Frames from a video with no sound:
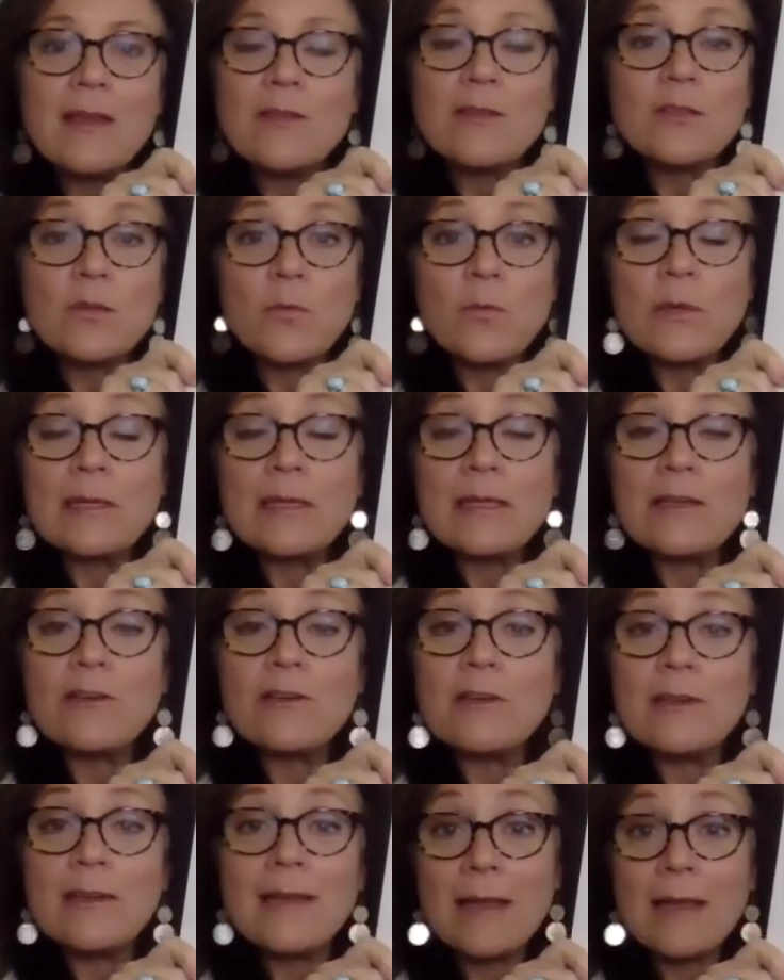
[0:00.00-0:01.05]
there's a really
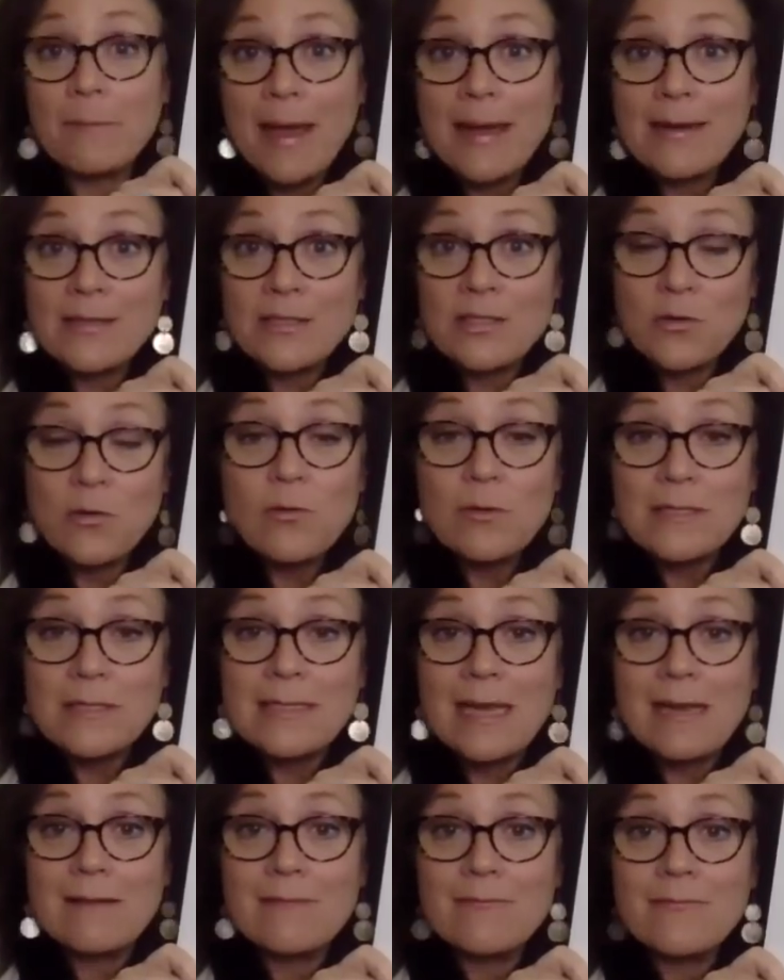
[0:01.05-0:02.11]
good, like a back-to-school
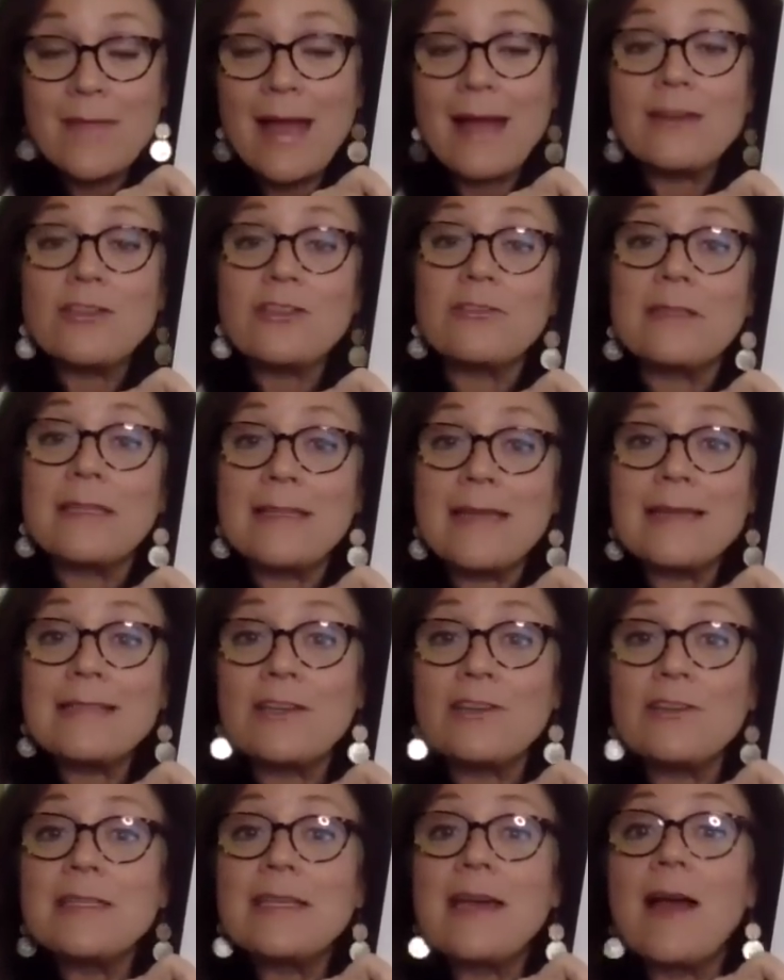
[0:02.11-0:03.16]
sale. Actually, that's
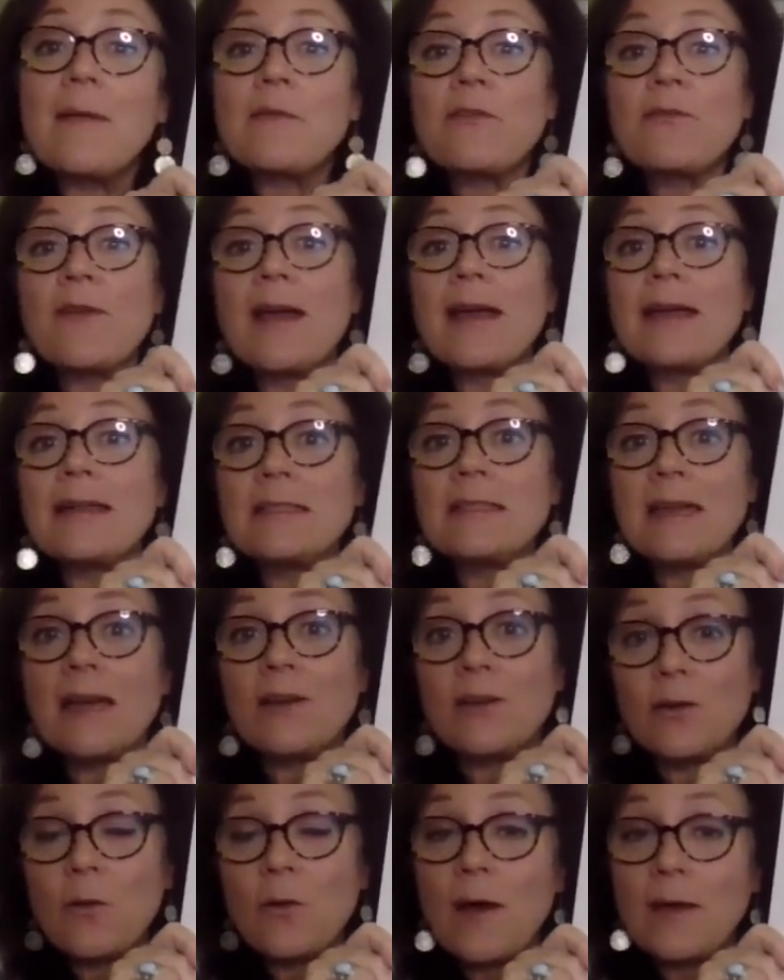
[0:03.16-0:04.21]
a good time to find
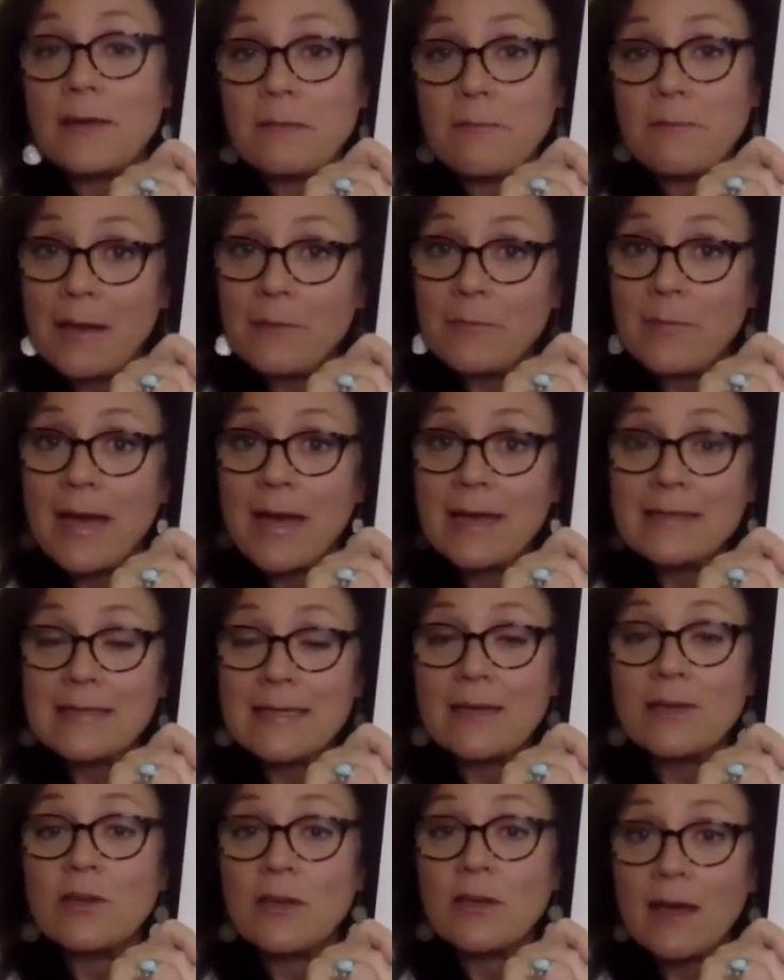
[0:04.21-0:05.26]
good quality backpacks
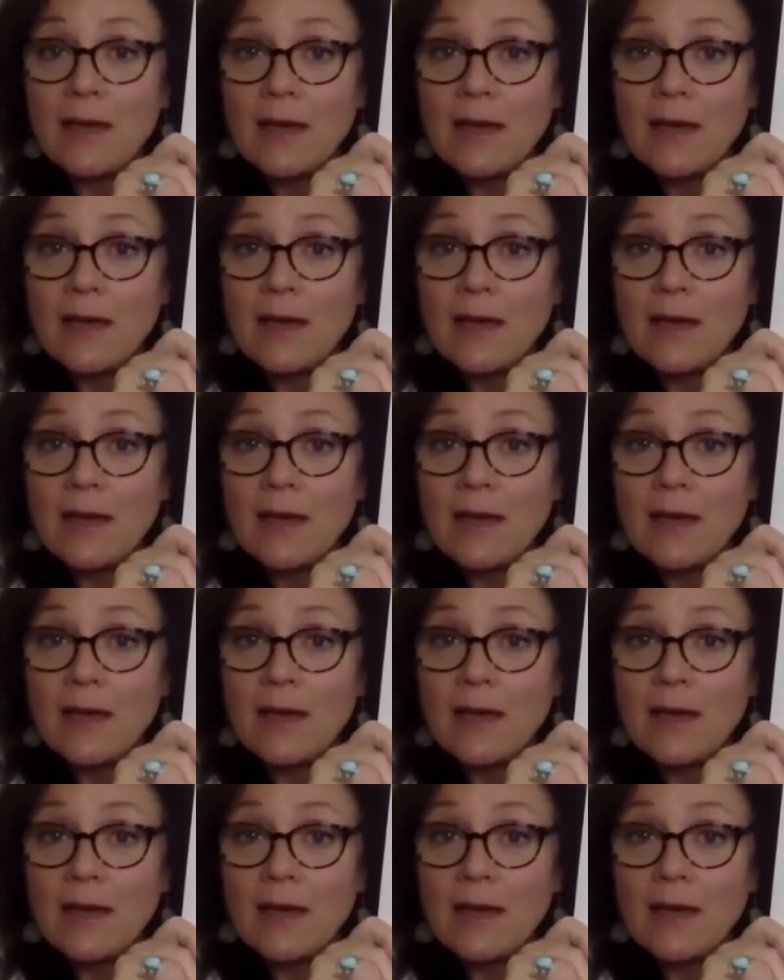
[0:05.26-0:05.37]
at